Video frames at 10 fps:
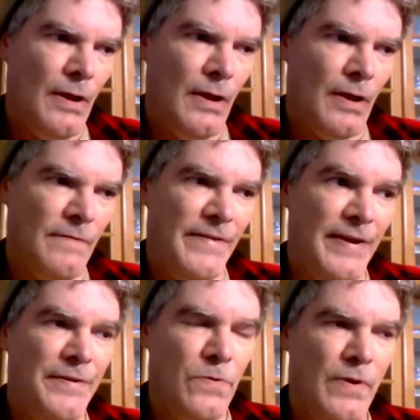
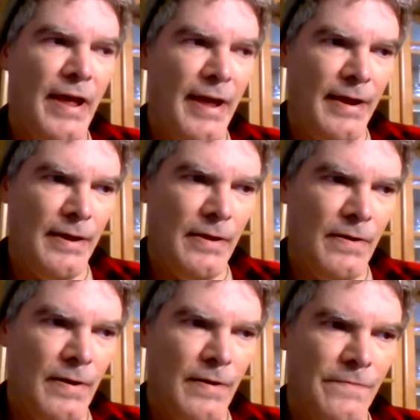V2K
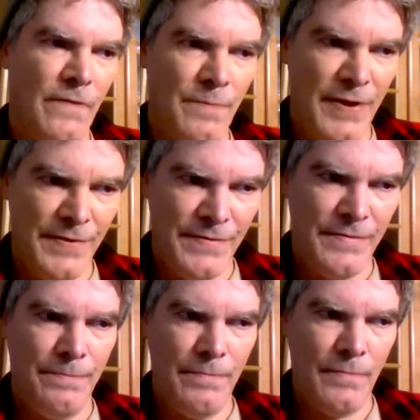from
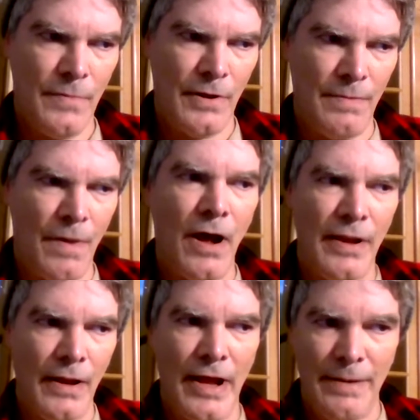its
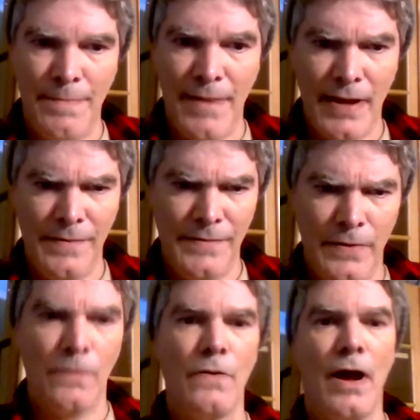online magazine
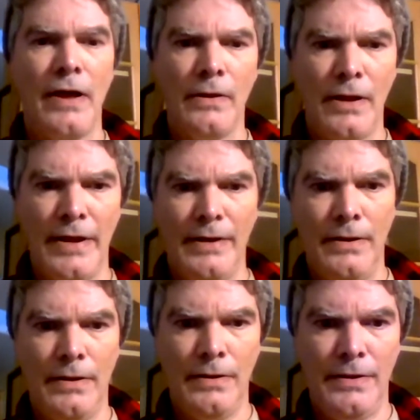or online
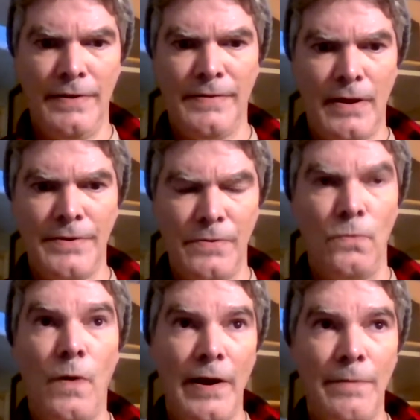discussion.
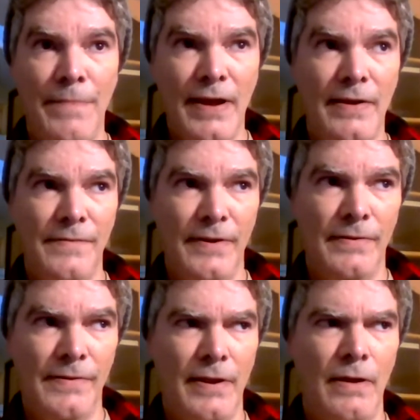Wired magazine
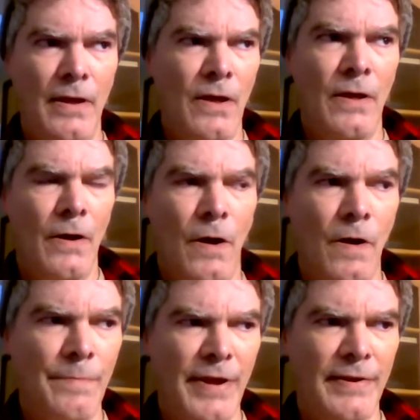said,
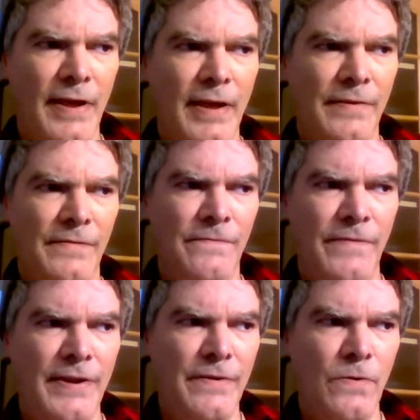Army takes
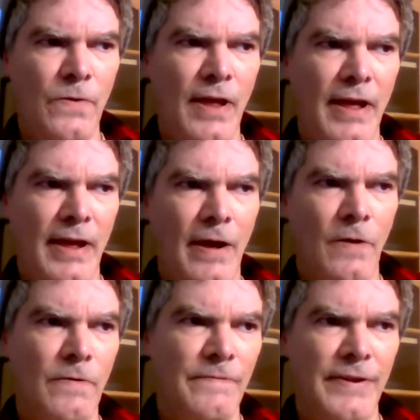V2K
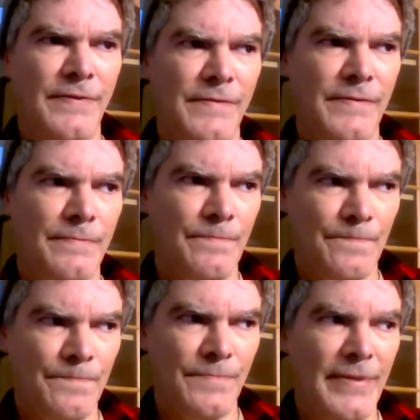out of its,
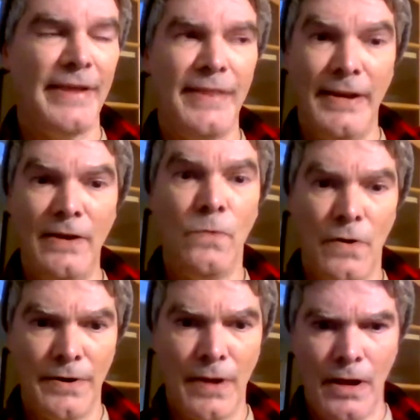like they didn't
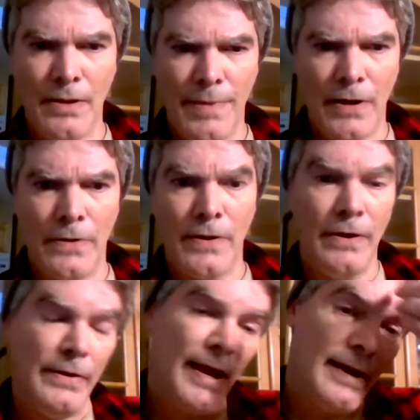want to talk about it
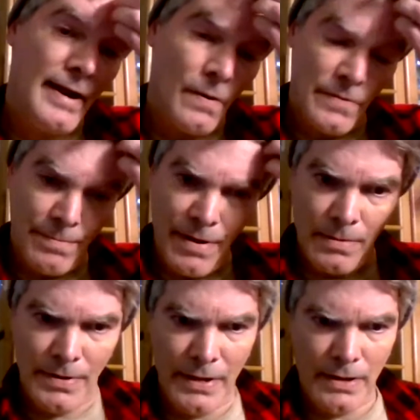or get it out in
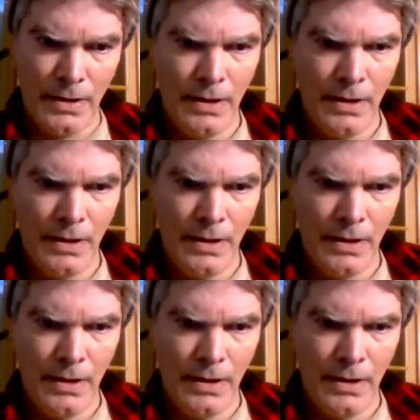public.